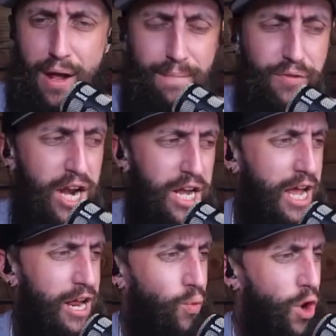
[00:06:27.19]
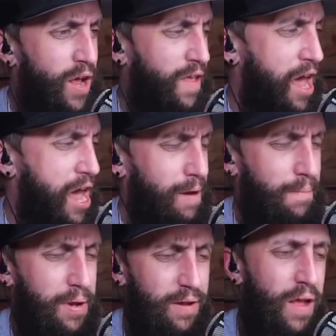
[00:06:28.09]
that he didn't win the
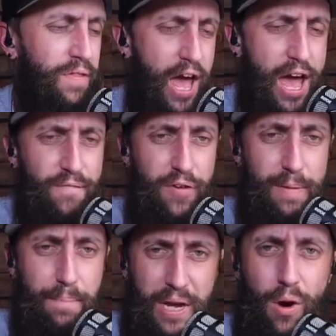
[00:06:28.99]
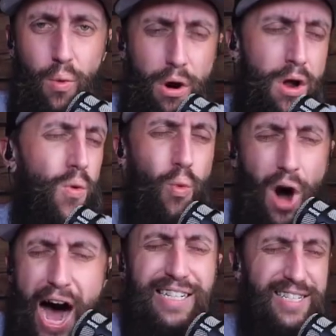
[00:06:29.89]
MVP award.
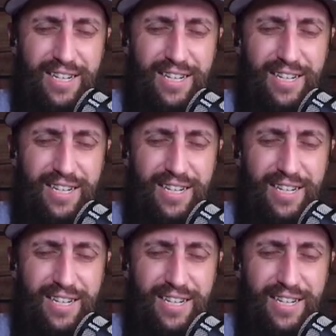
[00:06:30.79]
What?